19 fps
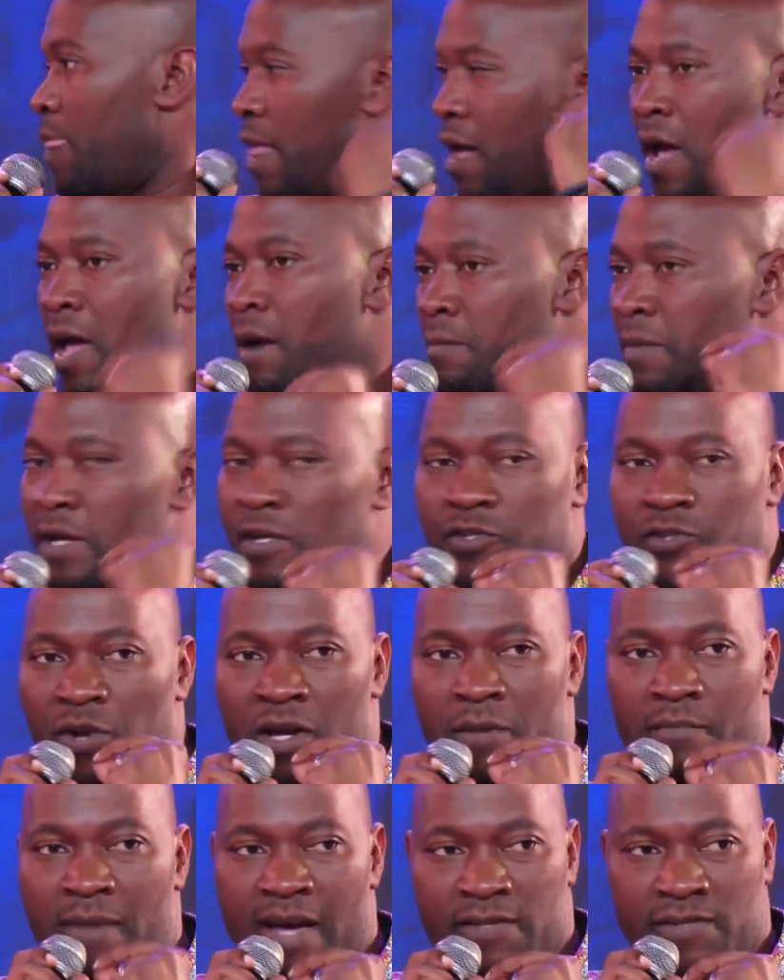I am
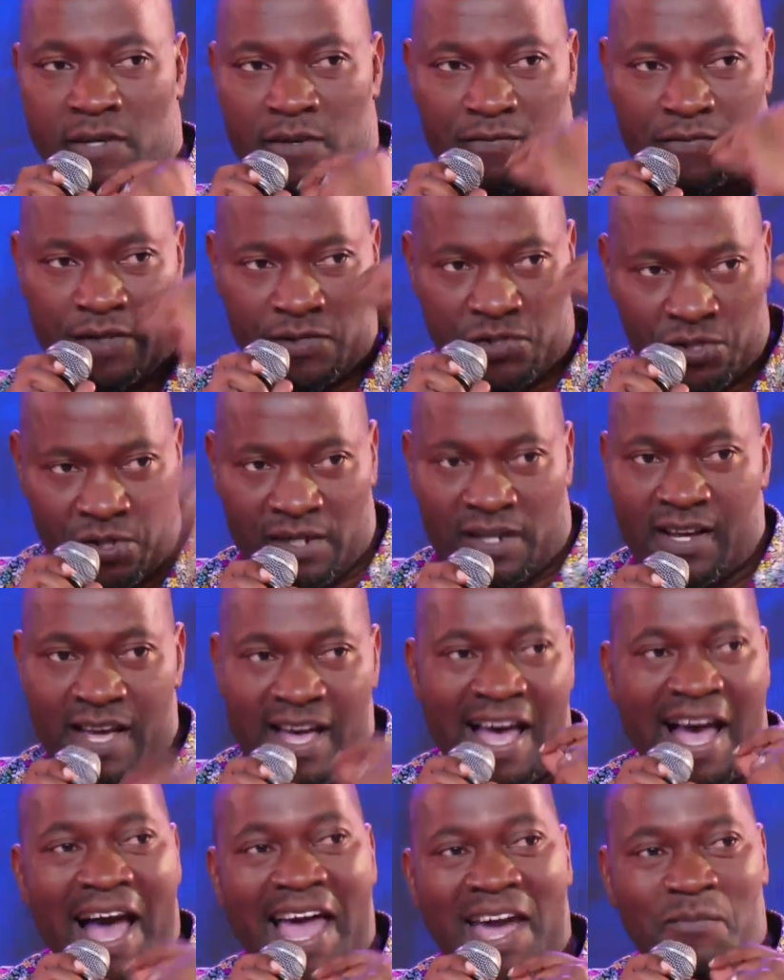enjoying my salvation.
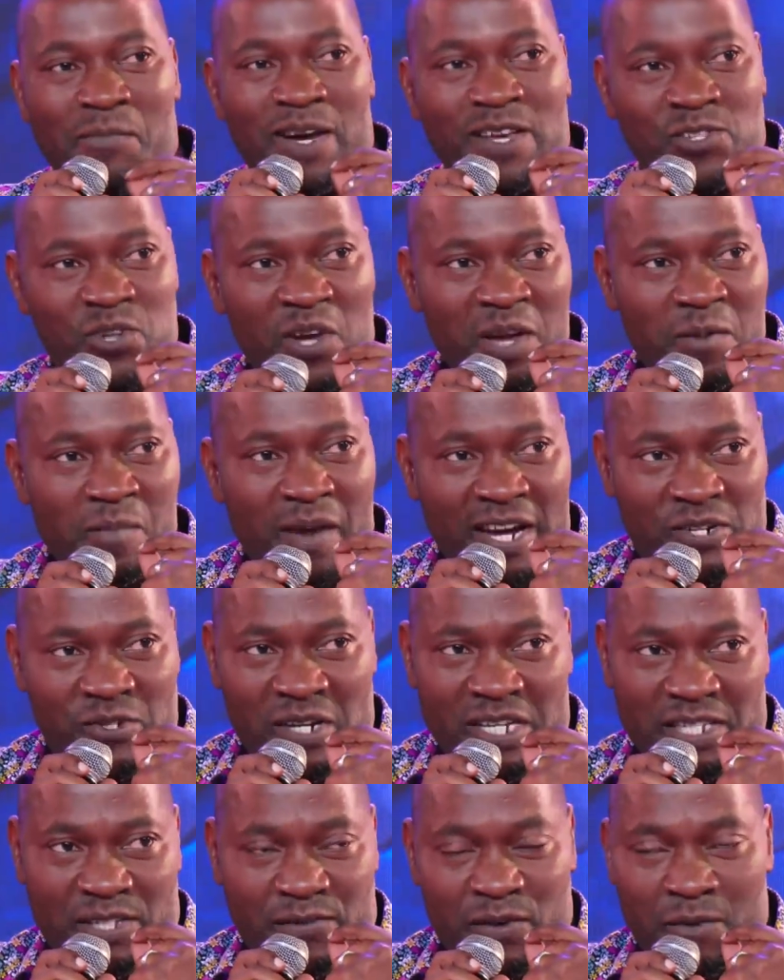I am enjoying my
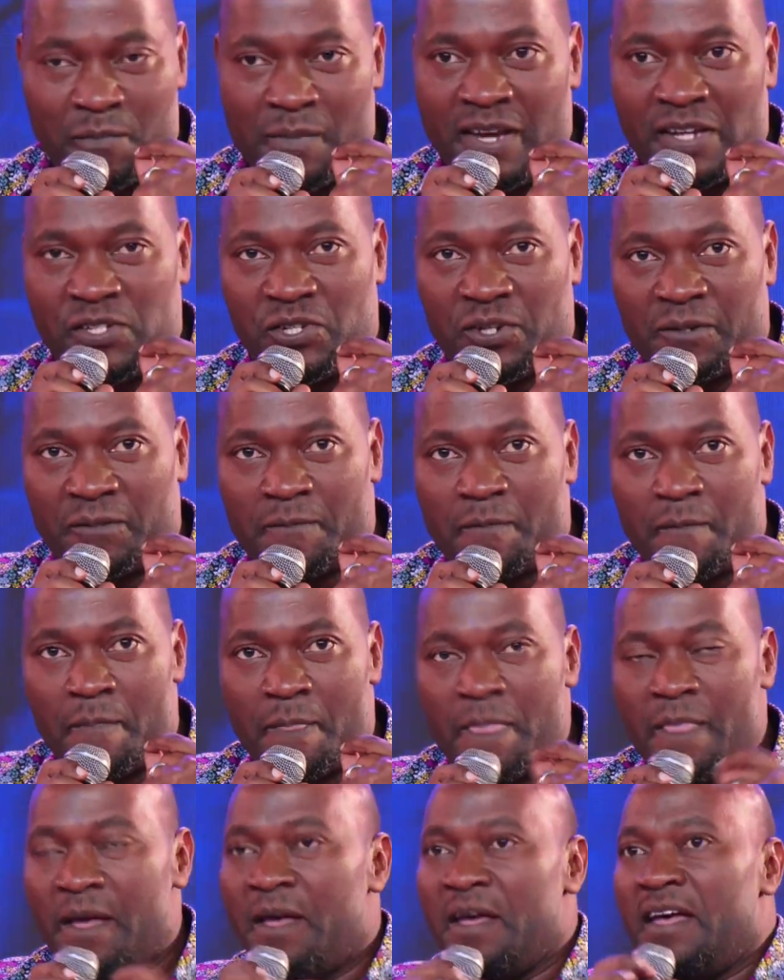transformation.
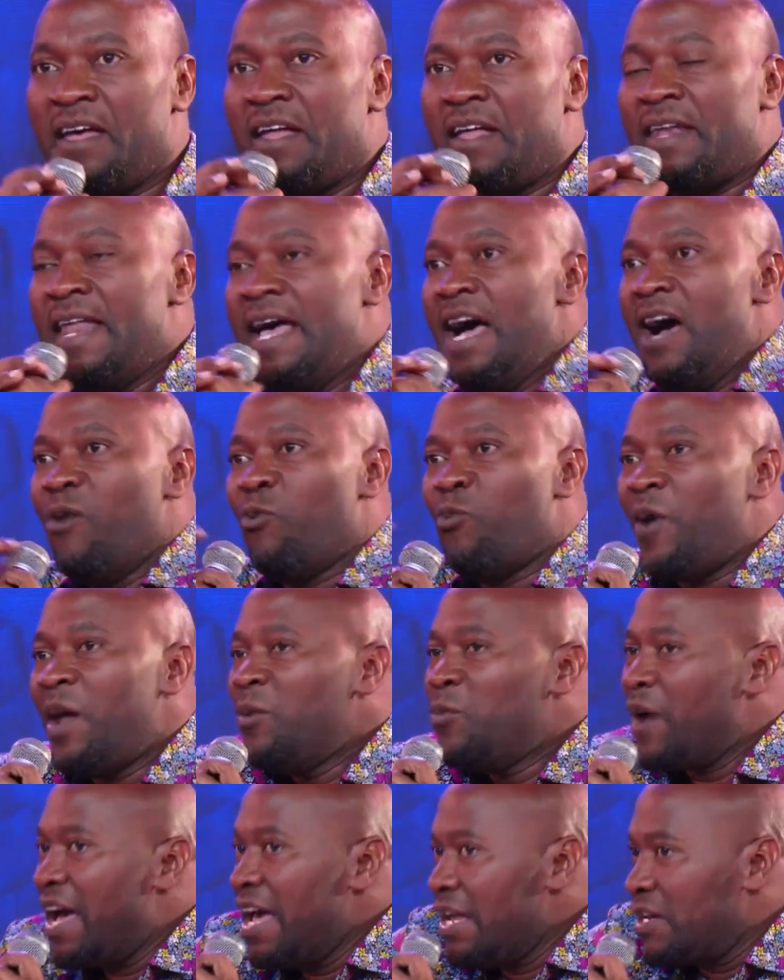Now, when
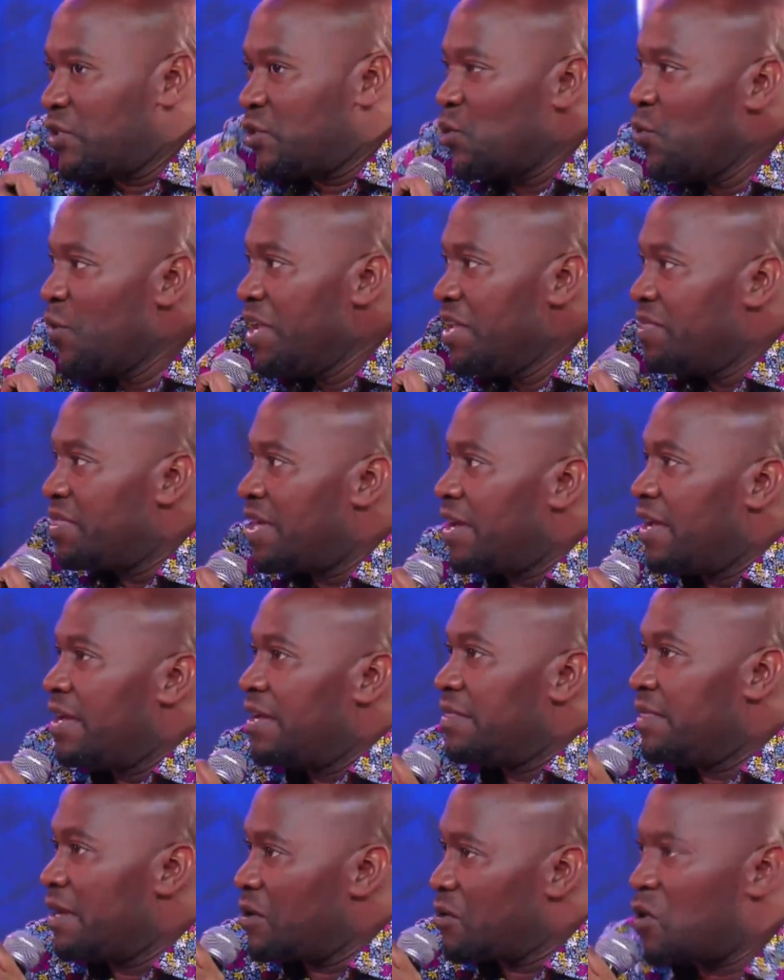we're doing
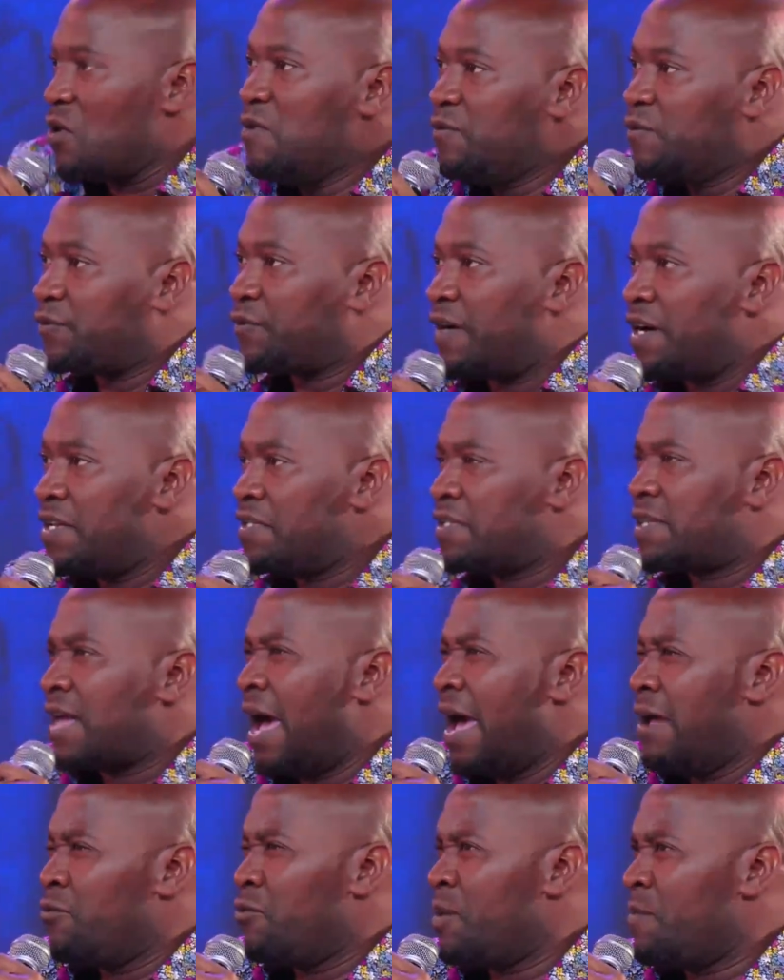the conference,
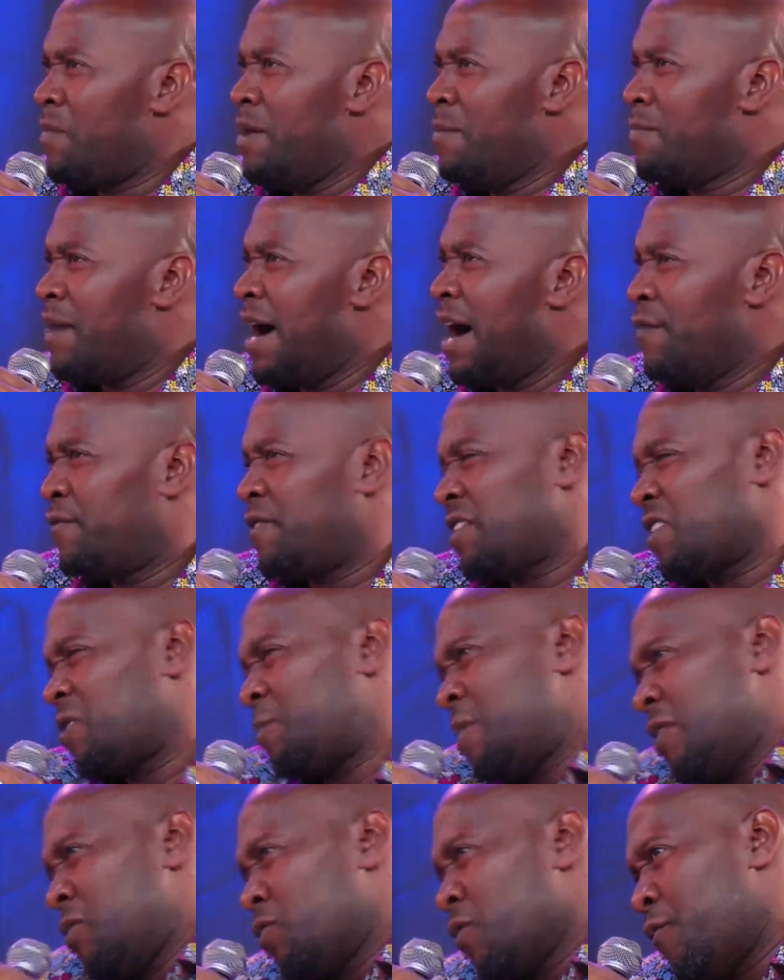I remember after a
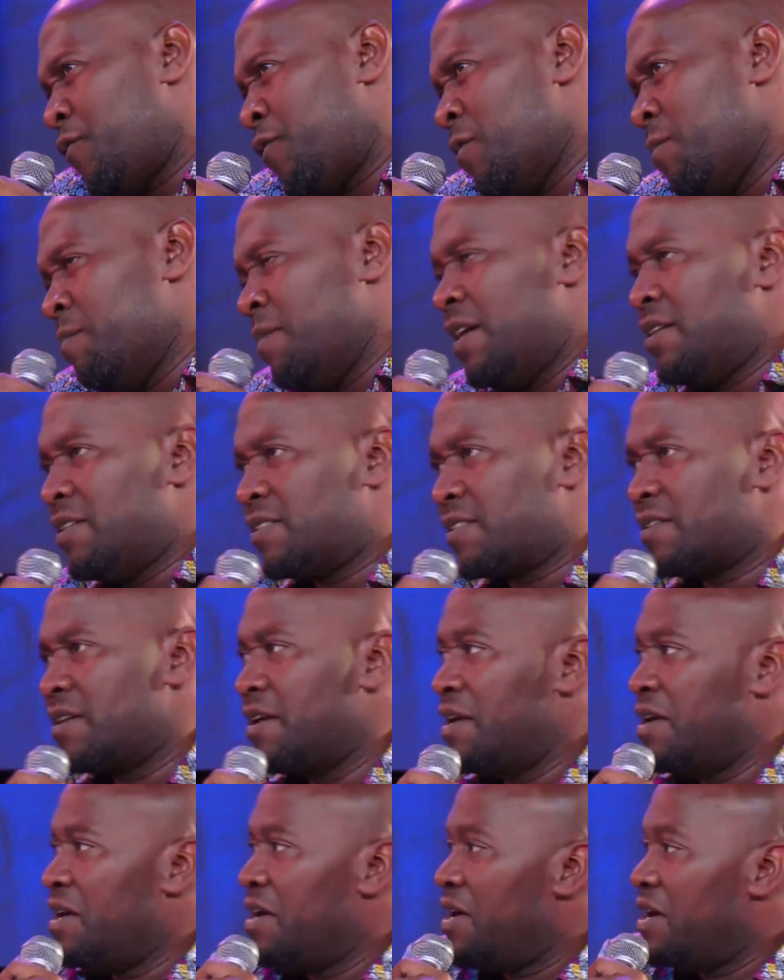space of a few months,
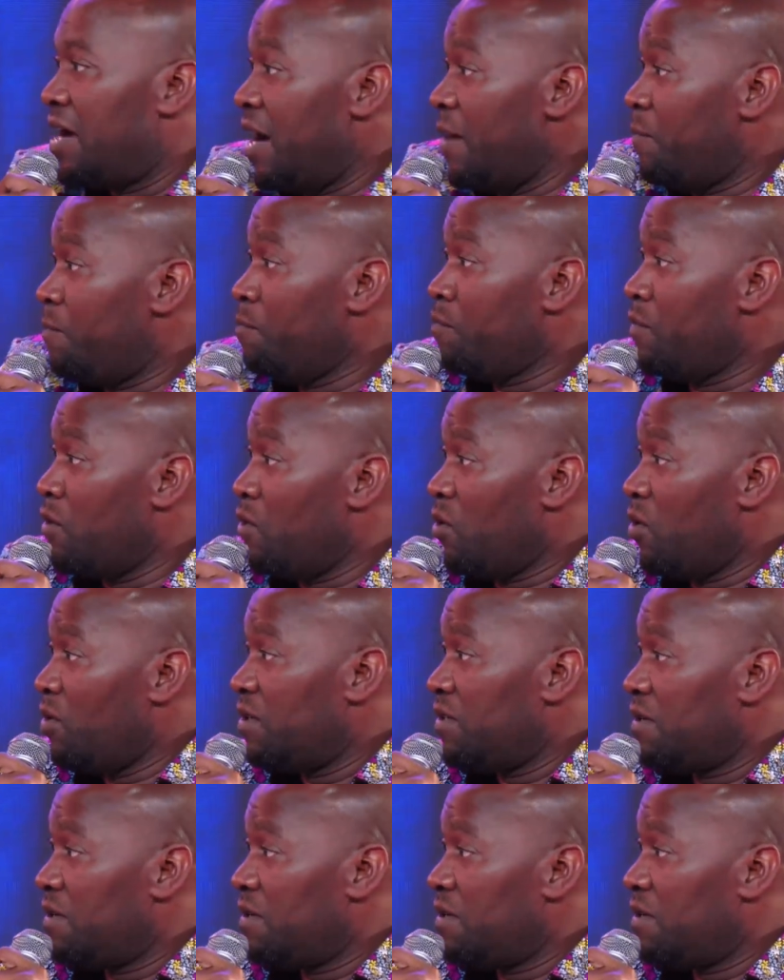Upmore